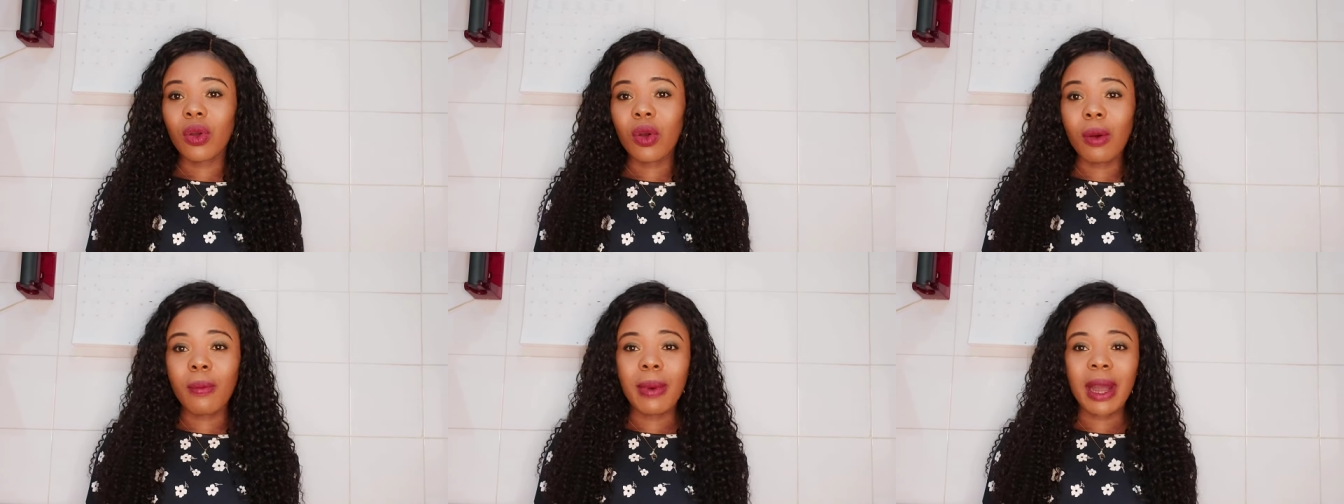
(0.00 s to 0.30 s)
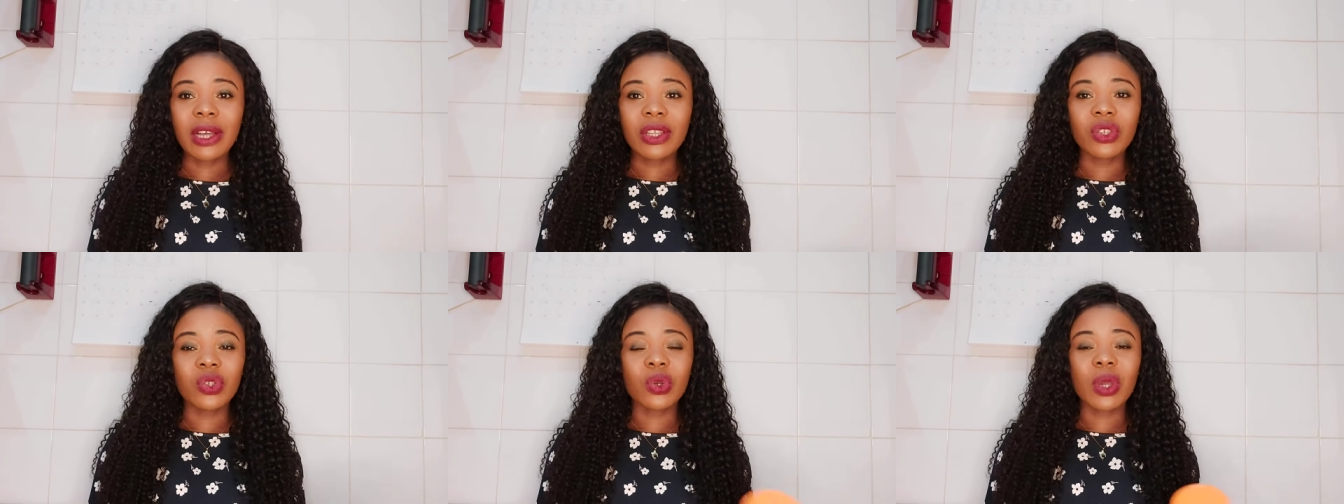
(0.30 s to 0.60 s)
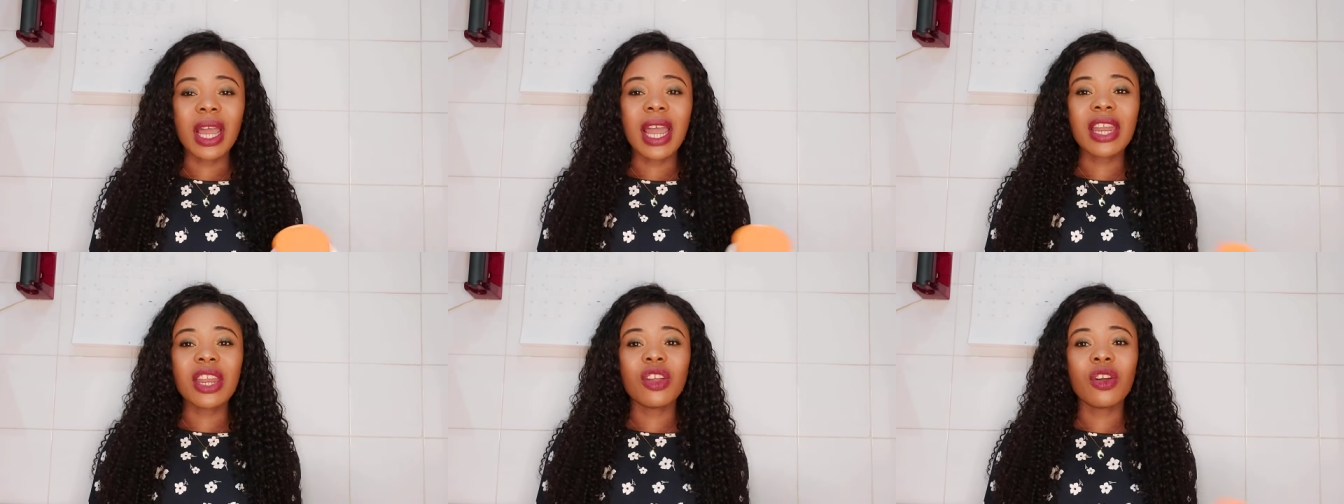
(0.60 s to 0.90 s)
go back
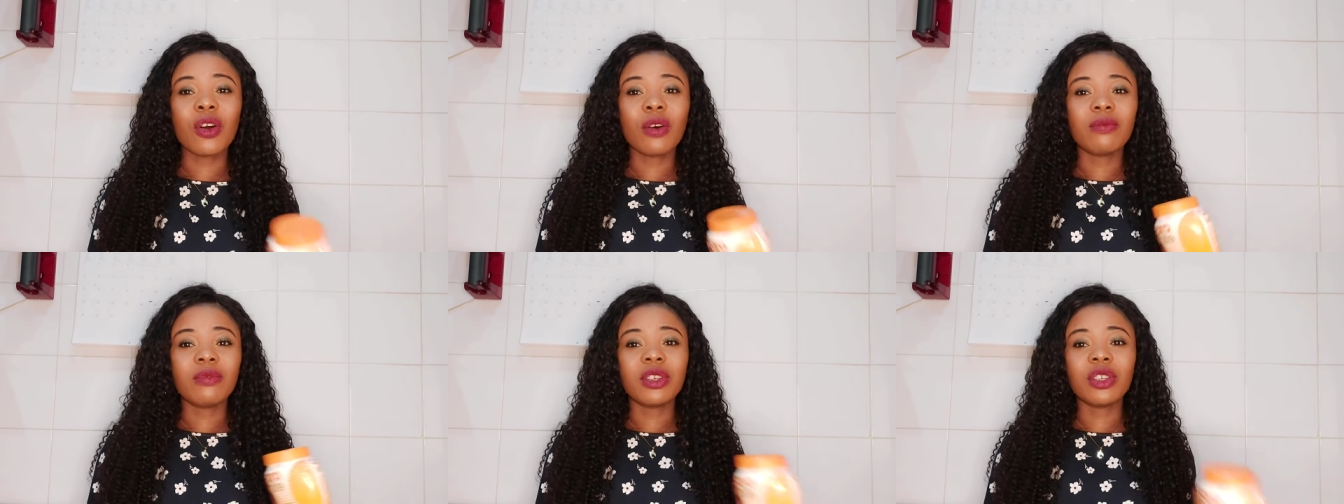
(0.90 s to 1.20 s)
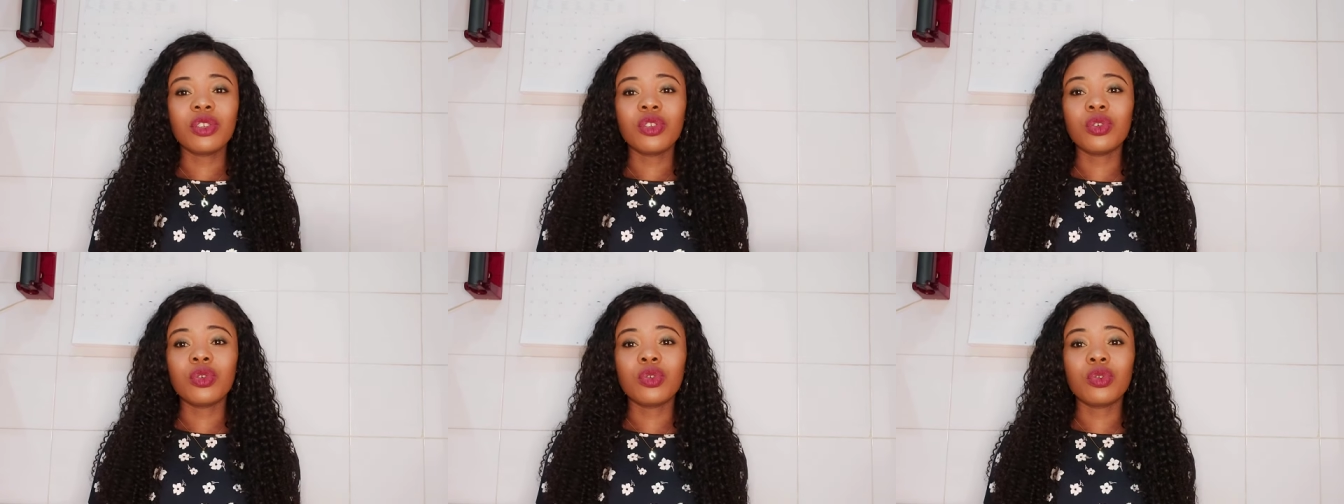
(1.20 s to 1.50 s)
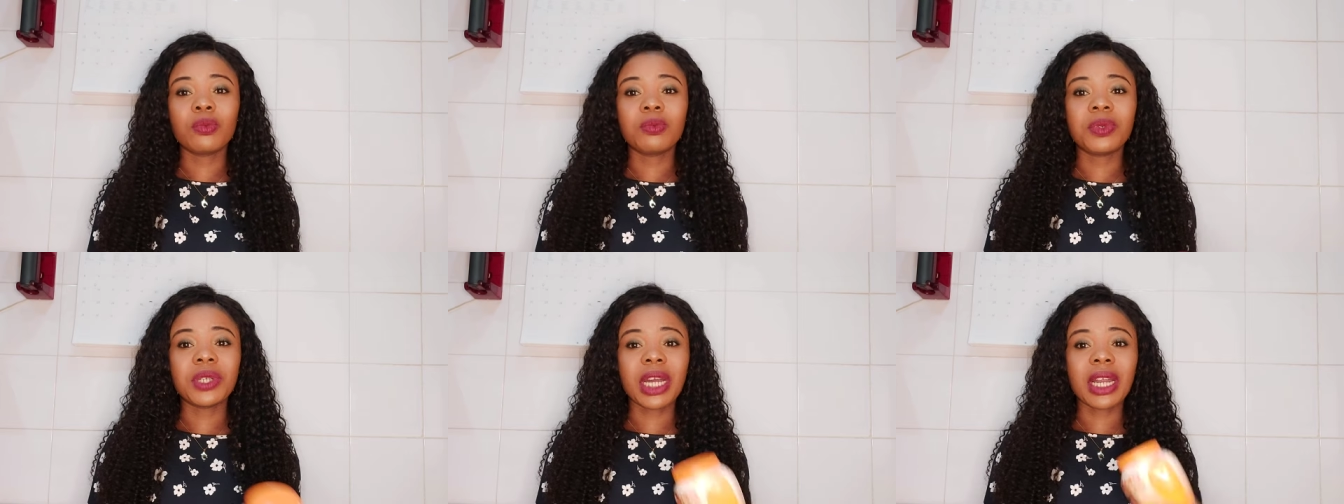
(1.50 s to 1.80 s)
to any of this
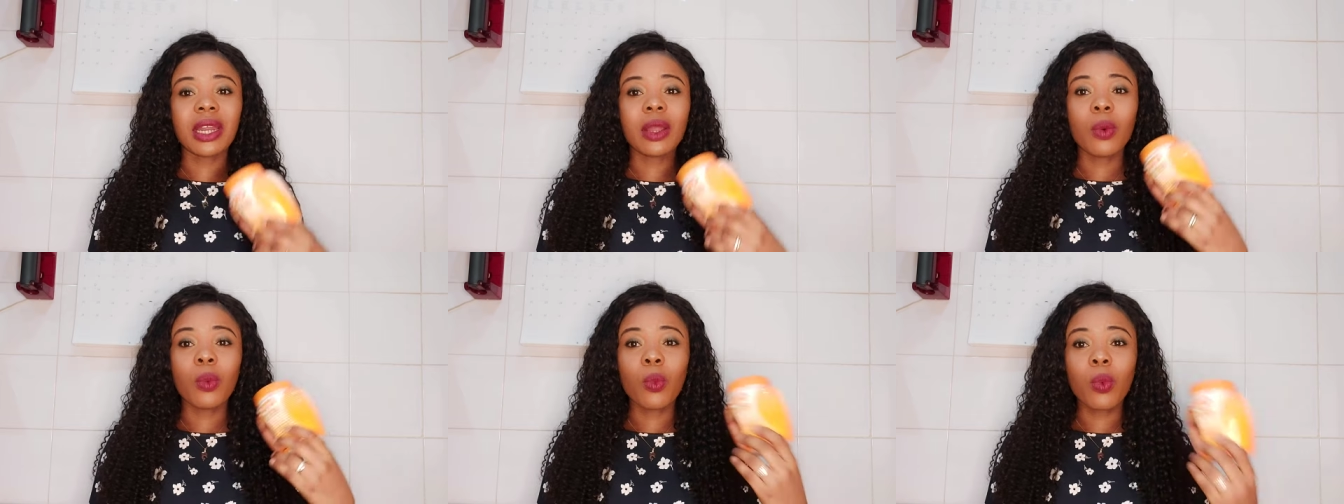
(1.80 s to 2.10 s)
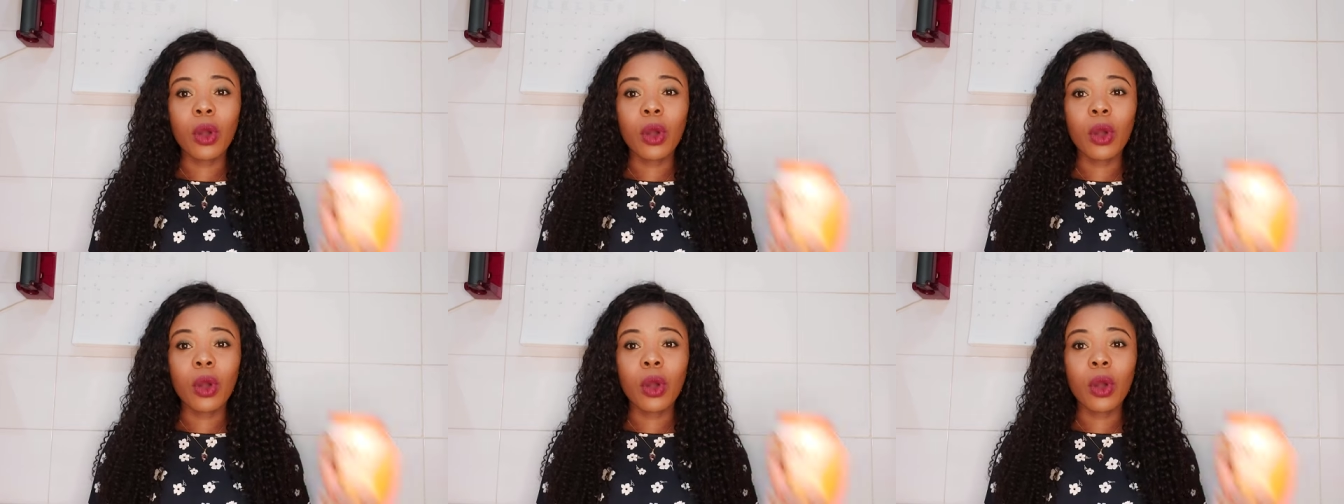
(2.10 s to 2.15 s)
YouTube channel,